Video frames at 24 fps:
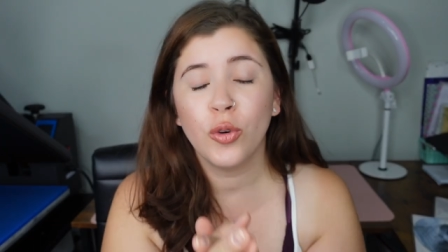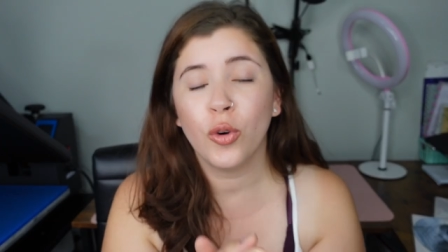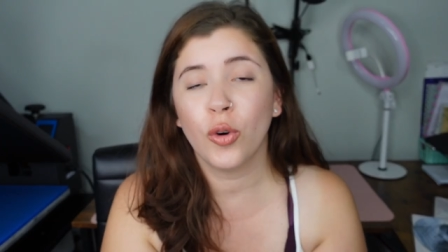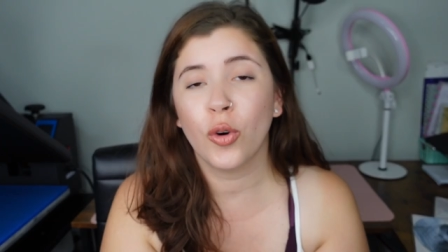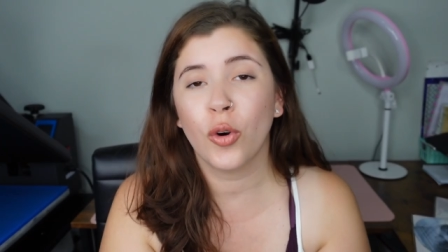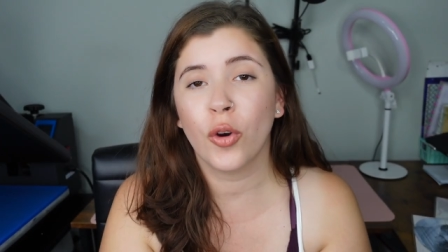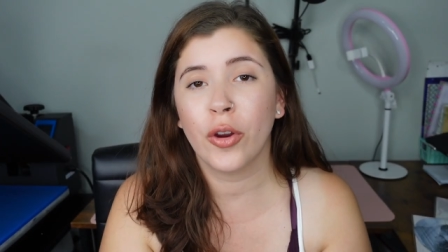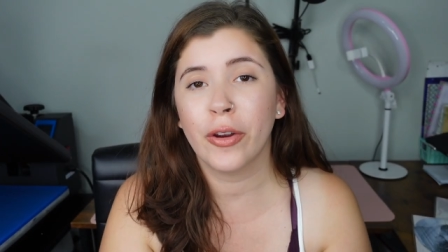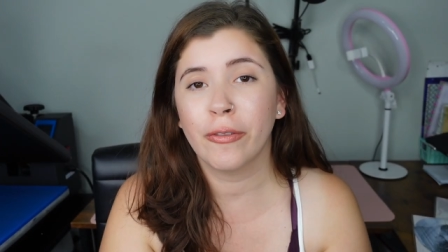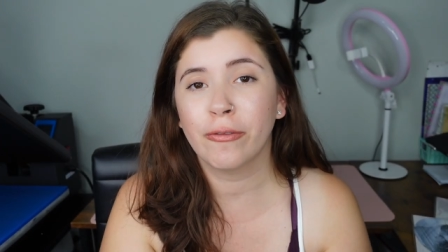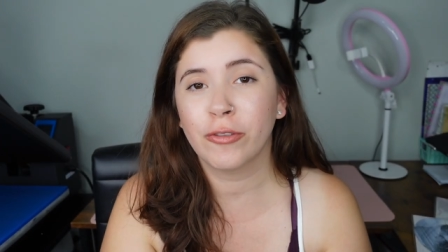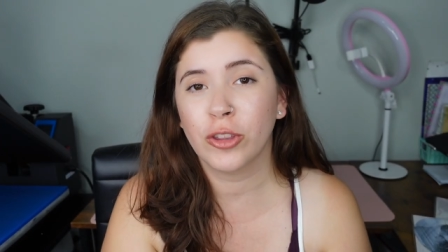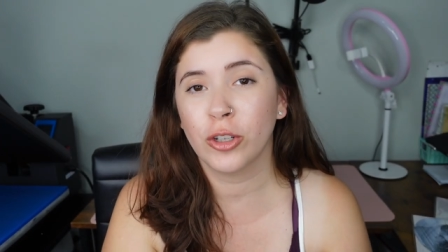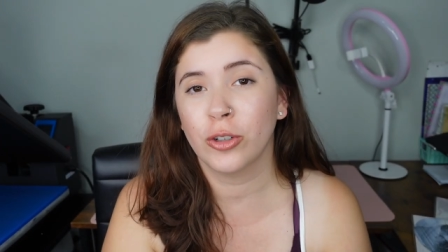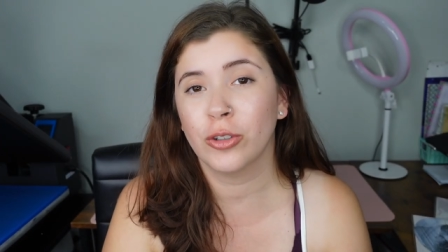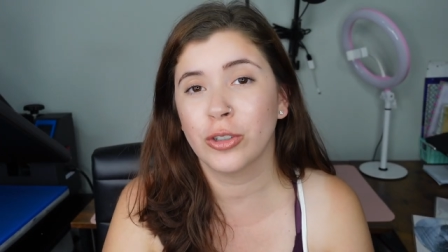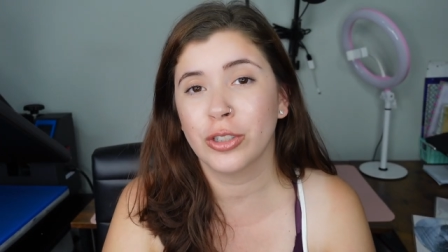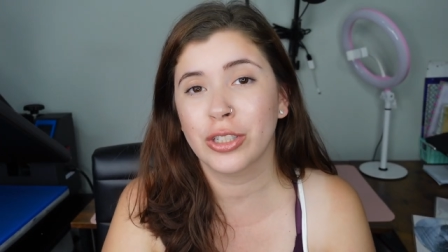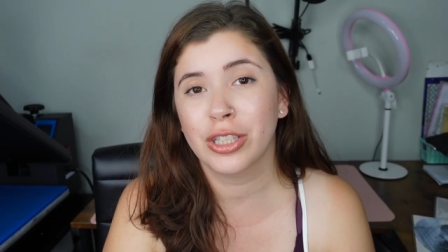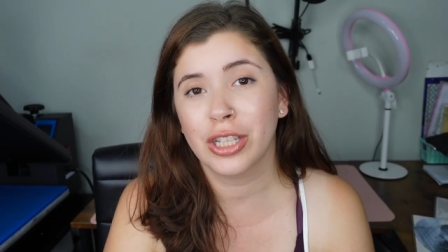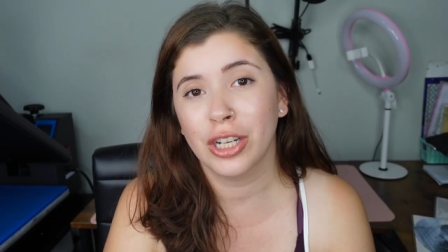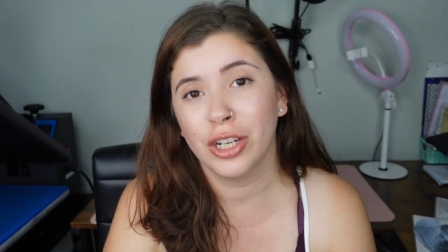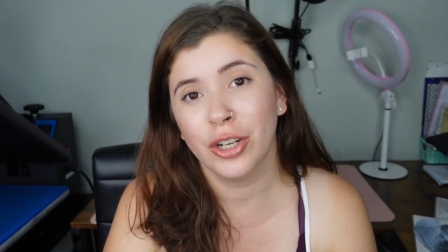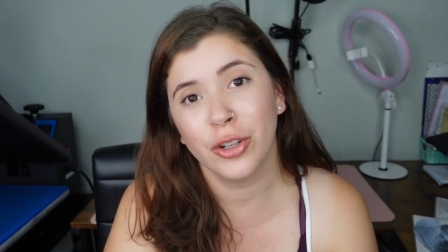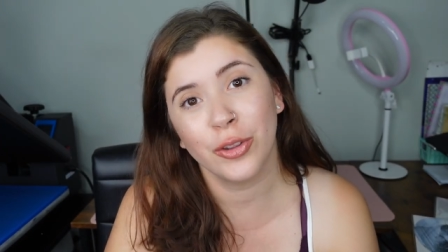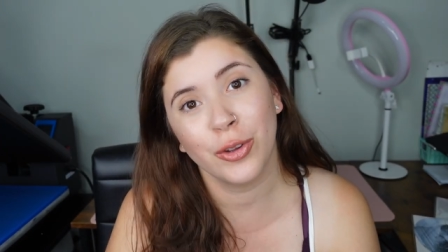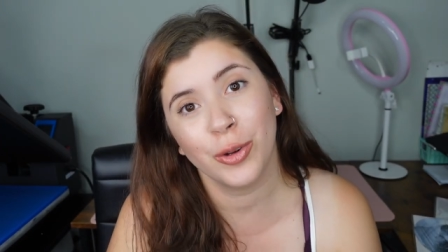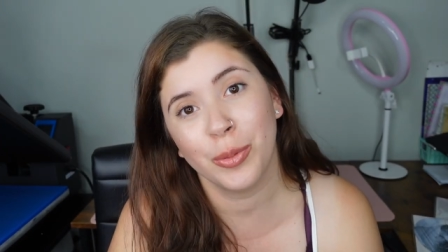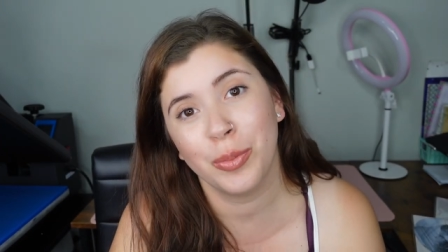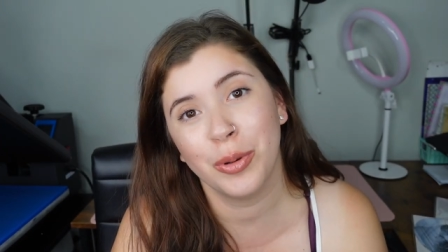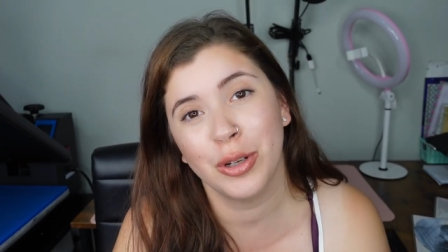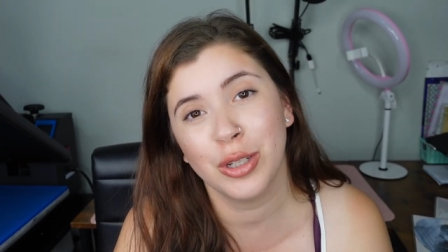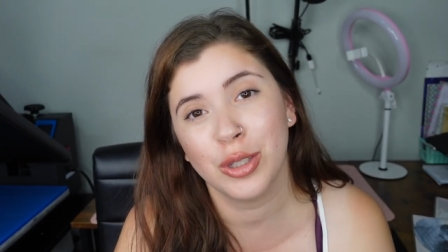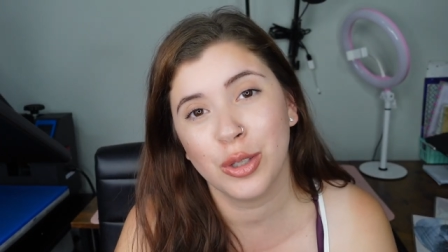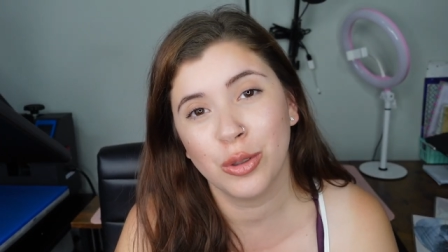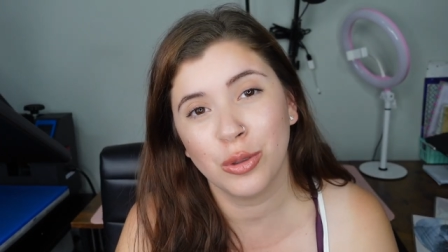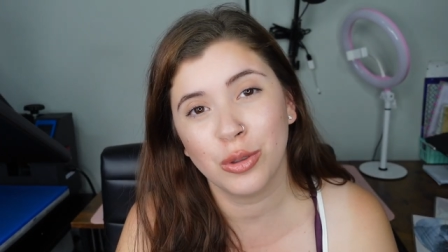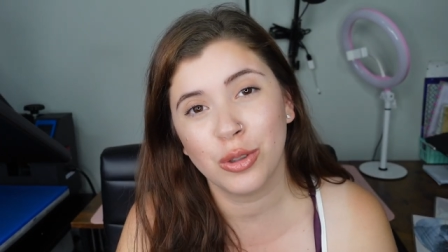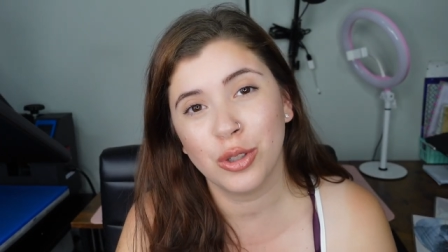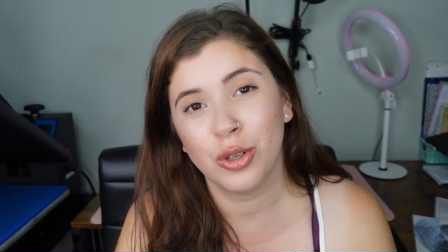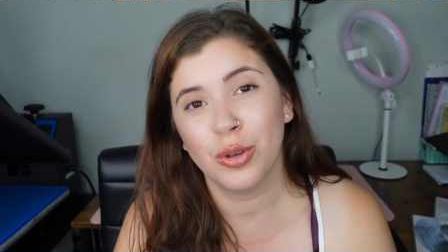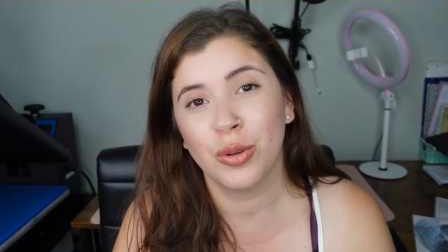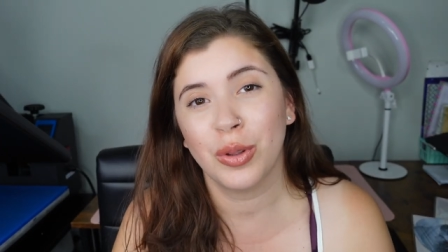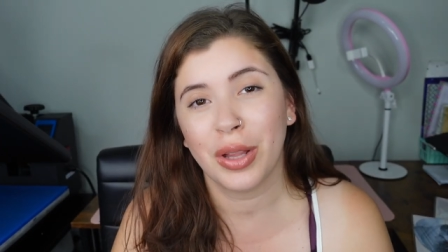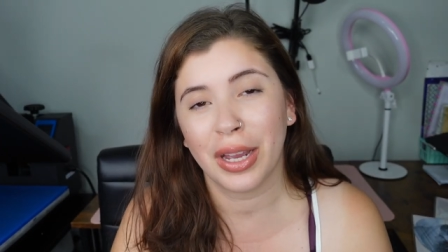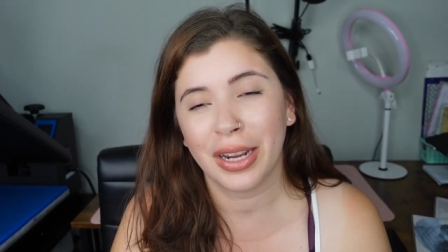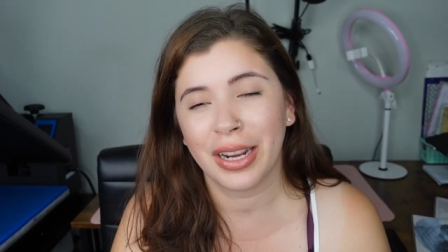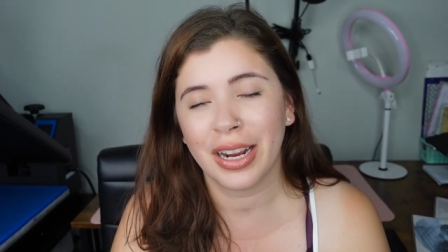or if there's other puzzles
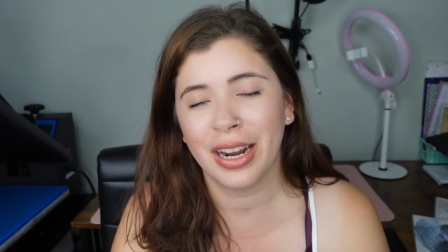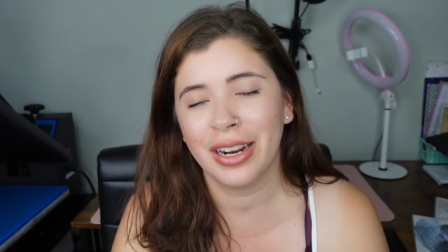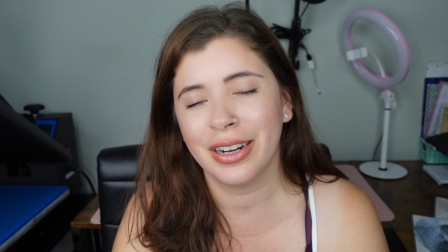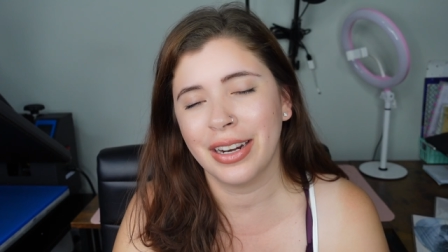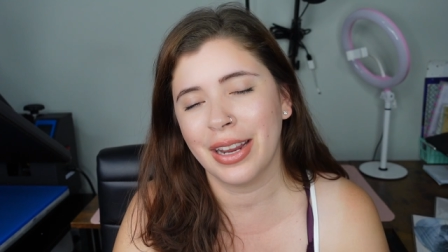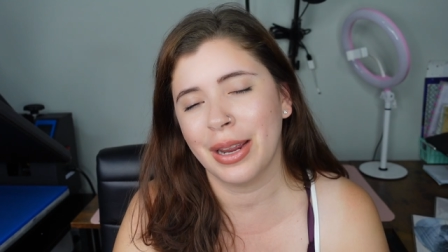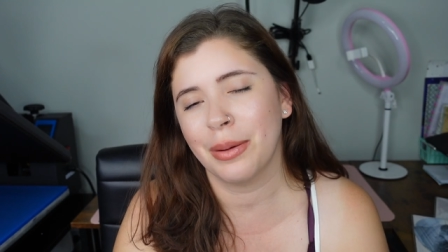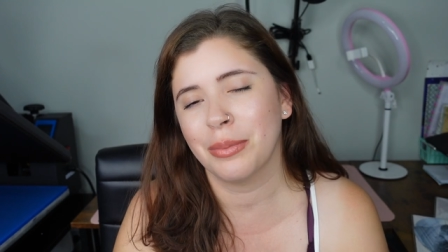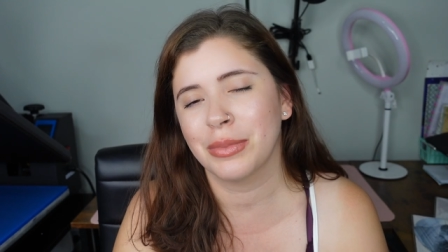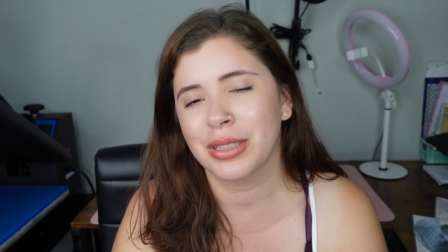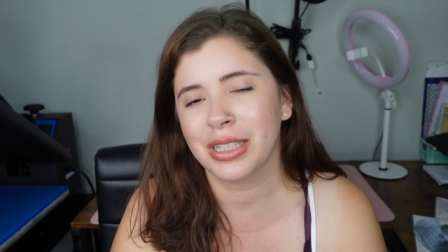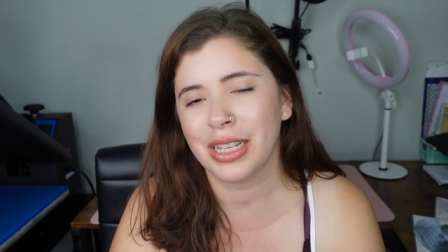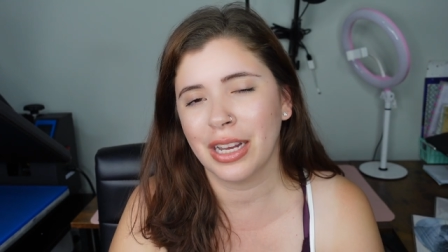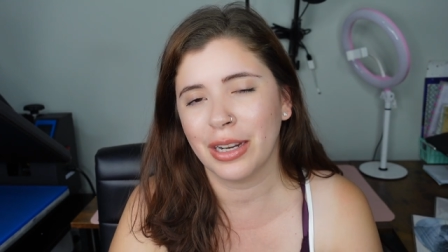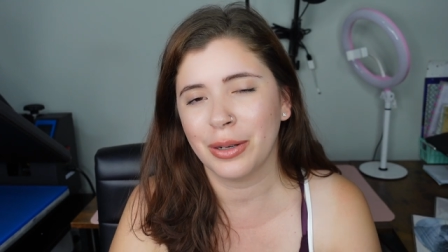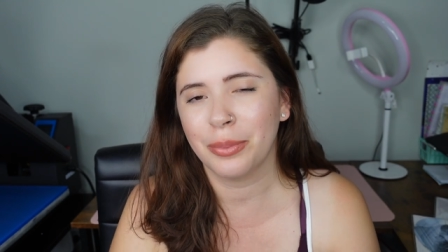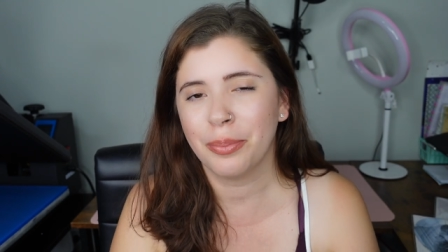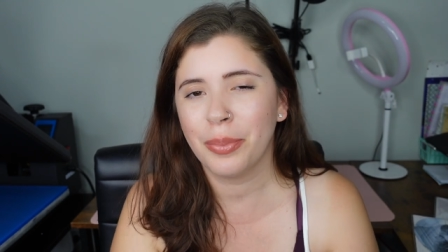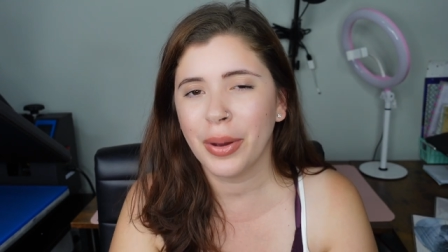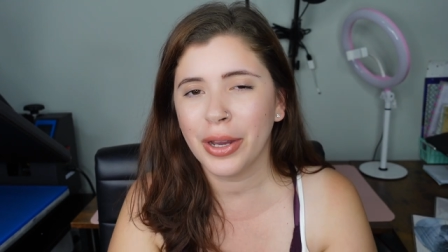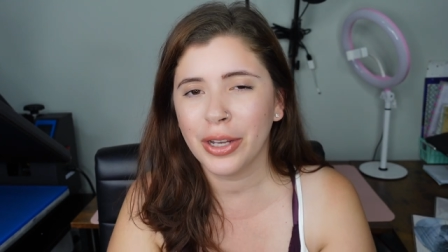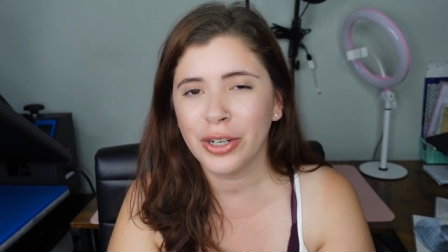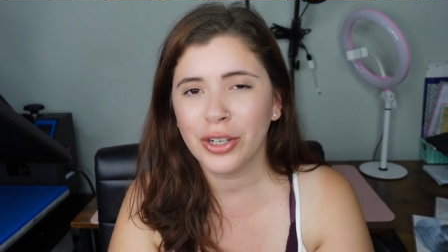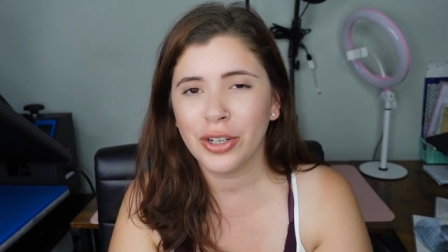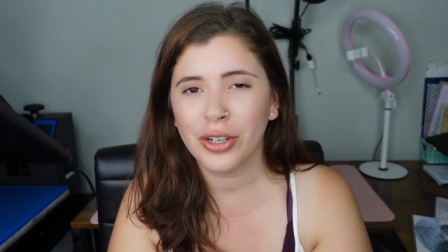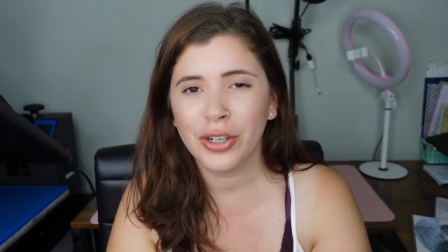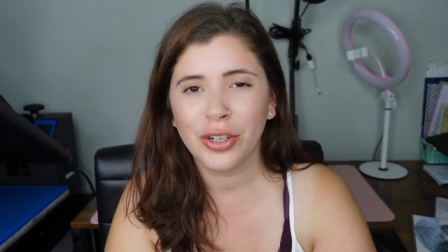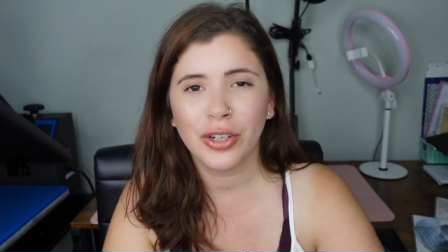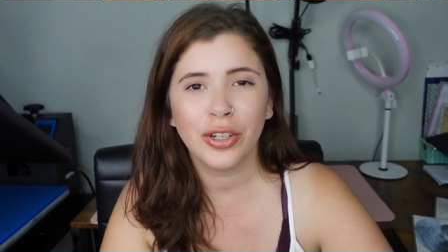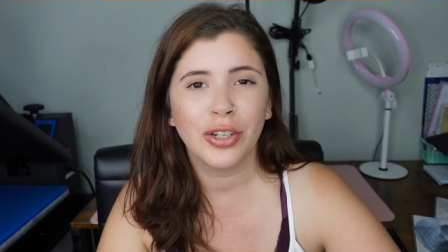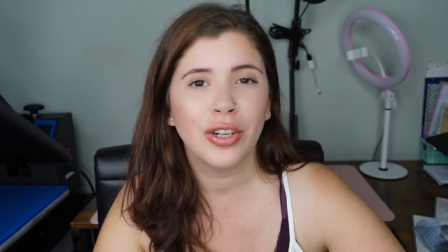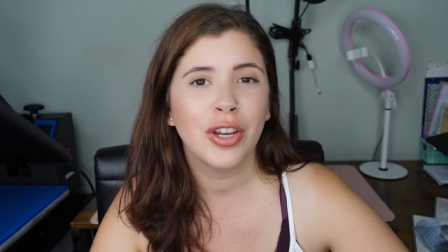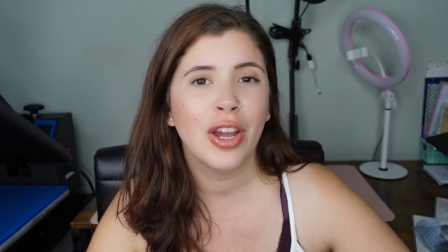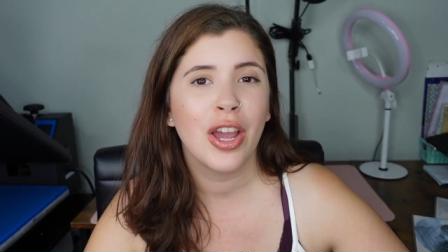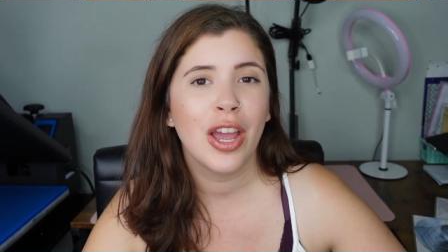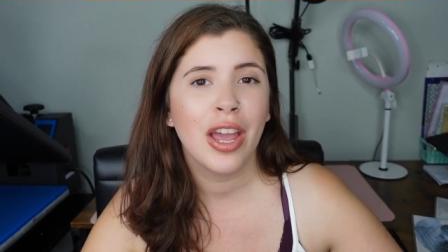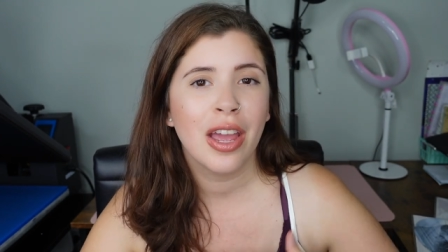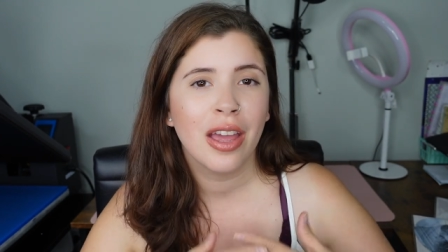you like on Amazon better.